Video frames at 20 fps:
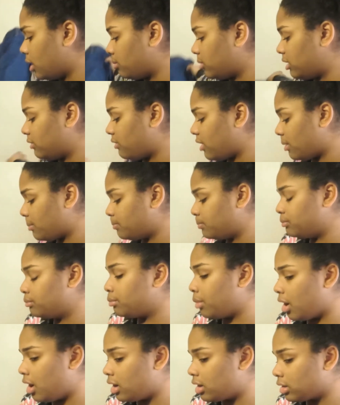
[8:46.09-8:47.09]
I mean, if I
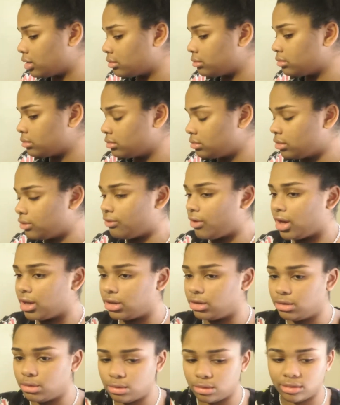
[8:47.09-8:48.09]
bought, if I
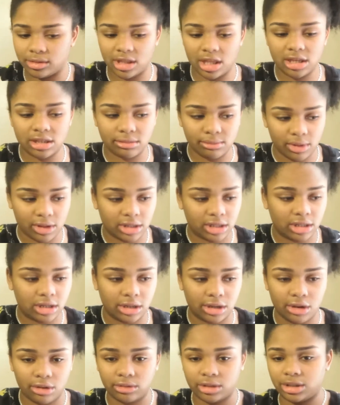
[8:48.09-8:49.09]
used this money
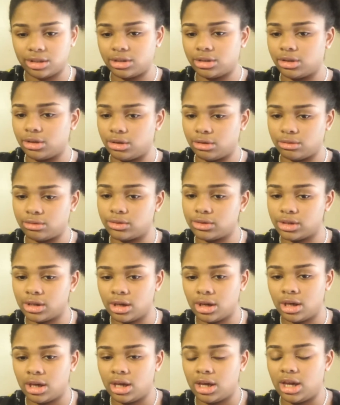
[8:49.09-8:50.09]
to go get clothes,
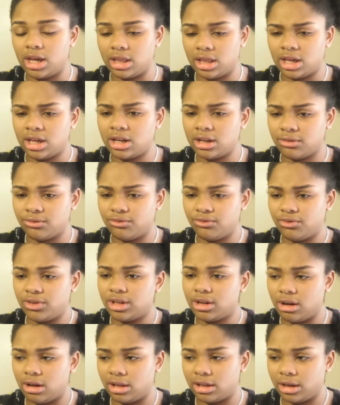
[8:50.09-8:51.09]
and they didn't
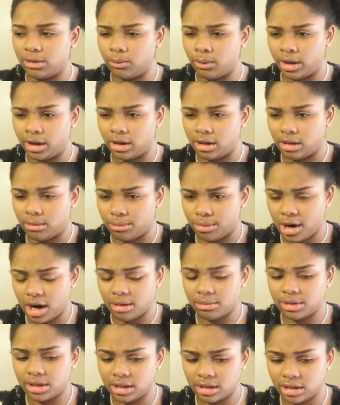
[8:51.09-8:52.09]
fit all that well, I'm
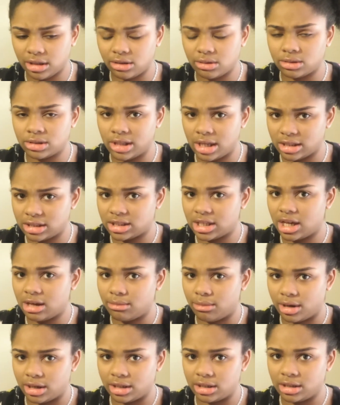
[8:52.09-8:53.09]
probably going to use that
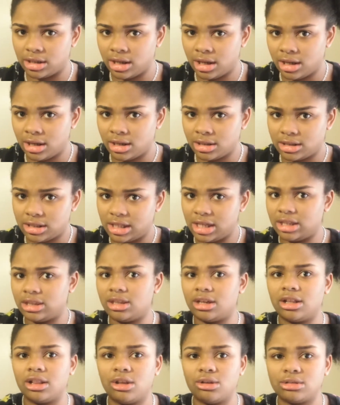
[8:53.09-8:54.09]
same money to
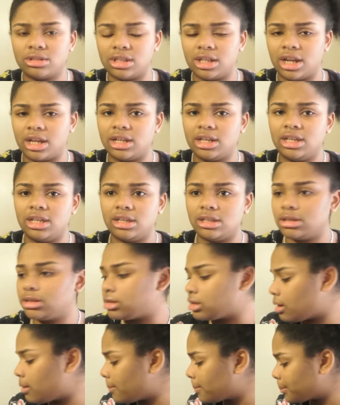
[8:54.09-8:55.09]
get the clothes that I need,
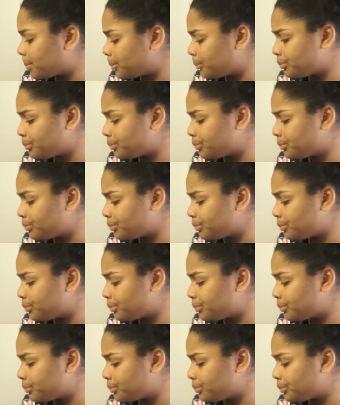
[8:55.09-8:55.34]
so